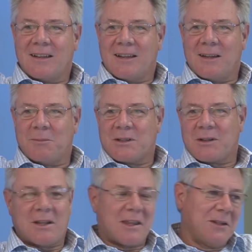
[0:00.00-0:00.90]
Um, it's
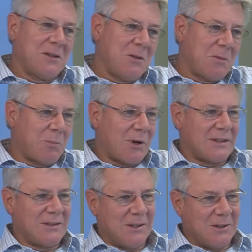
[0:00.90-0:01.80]
got nothing to do with
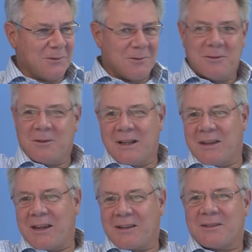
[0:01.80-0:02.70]
pricing or
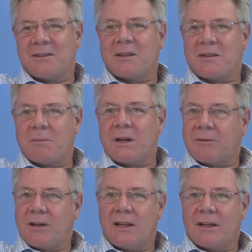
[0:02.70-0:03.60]
anything else. It's, it's
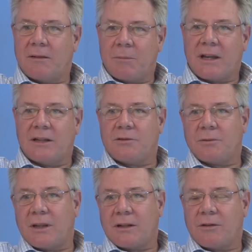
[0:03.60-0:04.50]
about really making
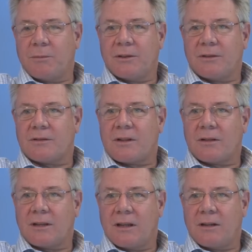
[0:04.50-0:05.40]
sure that criminals
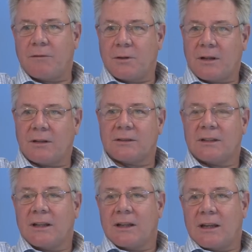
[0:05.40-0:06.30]
don't get a foothold,
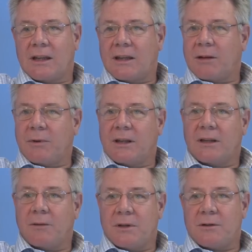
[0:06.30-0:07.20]
and that
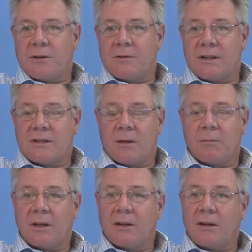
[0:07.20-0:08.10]
we, we do address them.
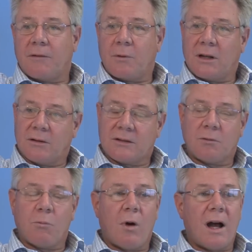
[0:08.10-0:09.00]
But you know, if one looks
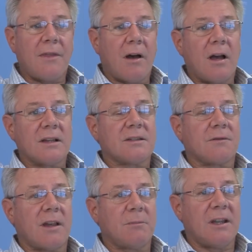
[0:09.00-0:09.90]
at why the heists
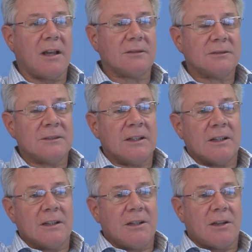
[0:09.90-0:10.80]
have come down,
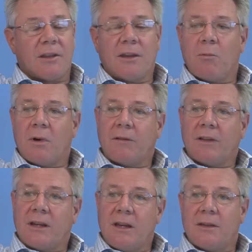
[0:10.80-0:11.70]
you know, I think one of
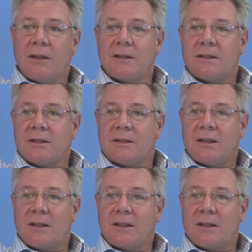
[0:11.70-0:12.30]
the key things is